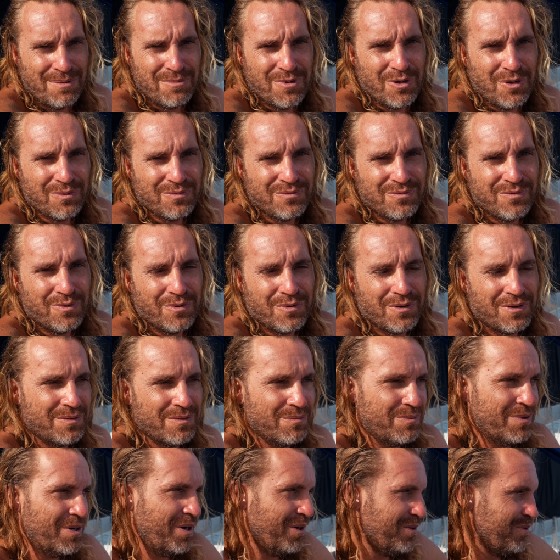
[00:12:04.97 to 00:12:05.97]
known for,
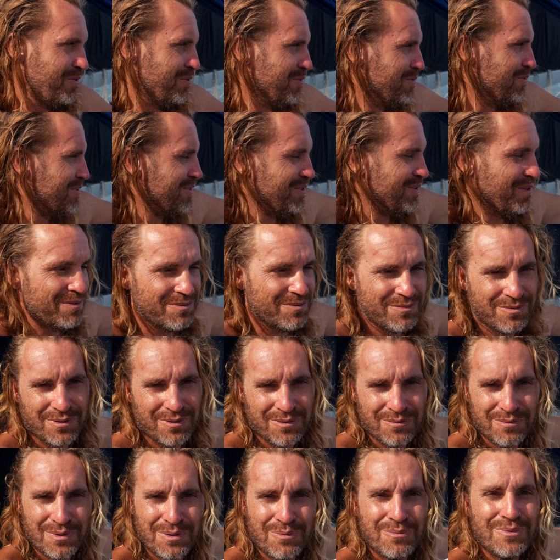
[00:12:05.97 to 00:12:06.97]
what our crew's known
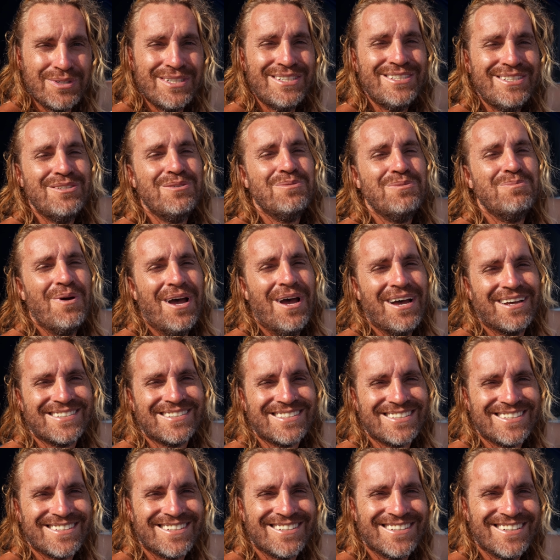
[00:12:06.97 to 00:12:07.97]
for. What we do best